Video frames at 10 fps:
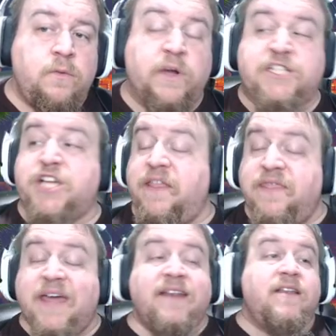which
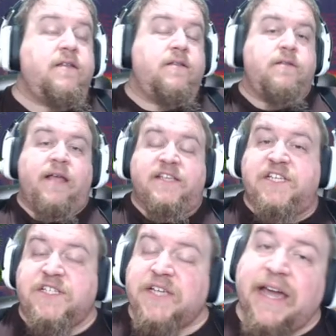can then, as
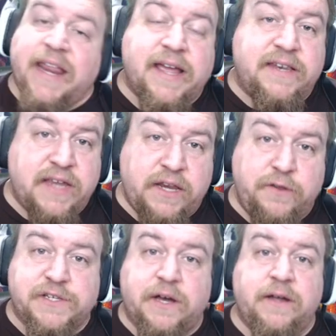society
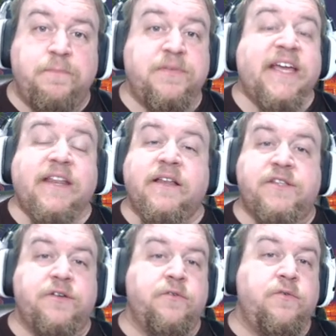continues on, bleed
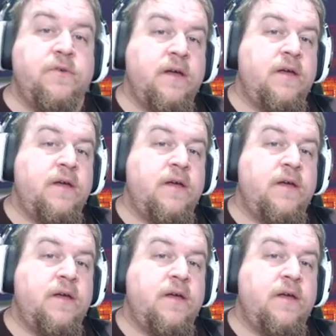into,